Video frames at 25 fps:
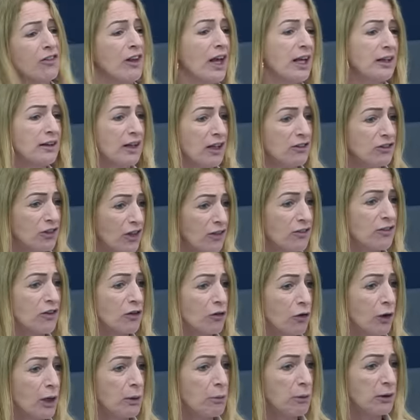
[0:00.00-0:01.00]
saying they
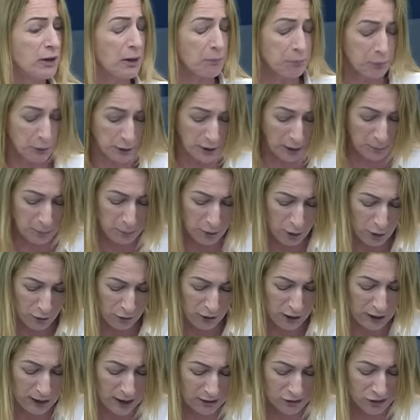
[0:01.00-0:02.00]
disagree with it, but they're
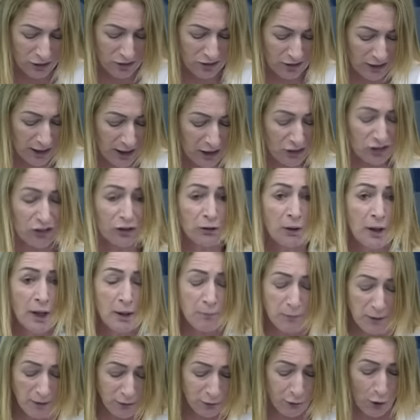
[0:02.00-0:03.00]
moving legislation
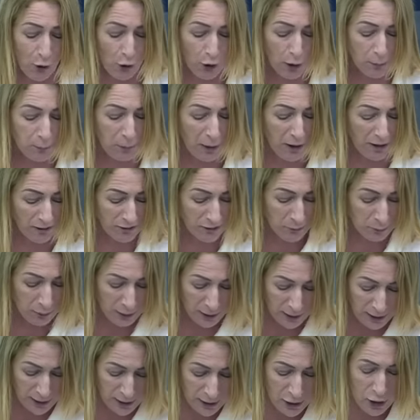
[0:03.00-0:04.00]
before a
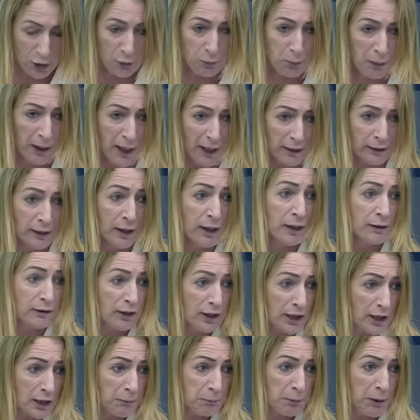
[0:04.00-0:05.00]
possible EU ban.
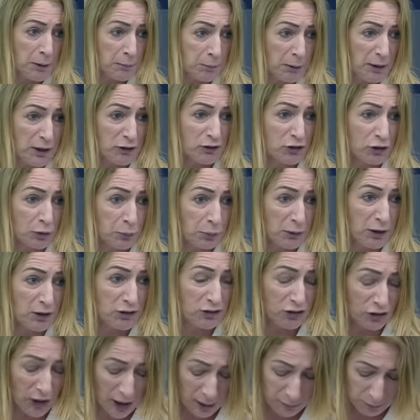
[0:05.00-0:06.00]
The EPP should be
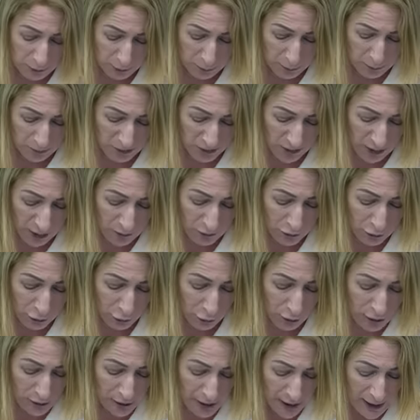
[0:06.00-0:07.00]
ashamed of themselves
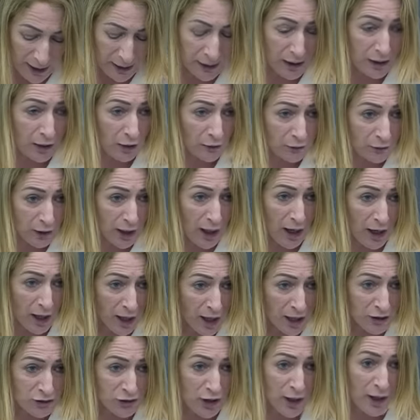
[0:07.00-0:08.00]
for reneging on the
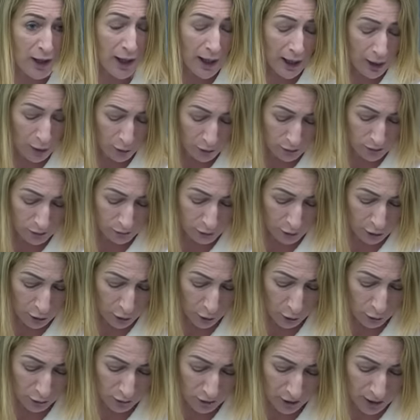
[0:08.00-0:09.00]
hard hours of
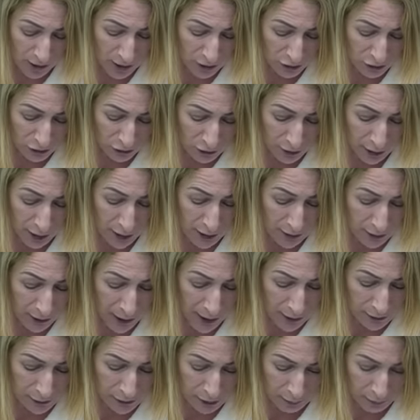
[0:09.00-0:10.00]
negotiation
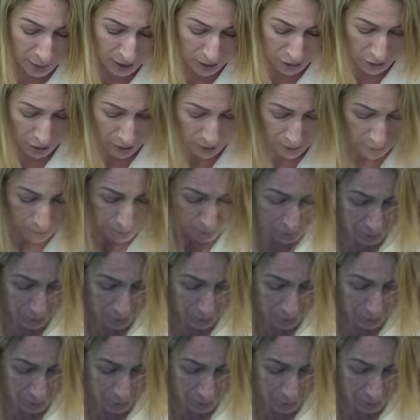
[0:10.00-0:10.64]
at committee.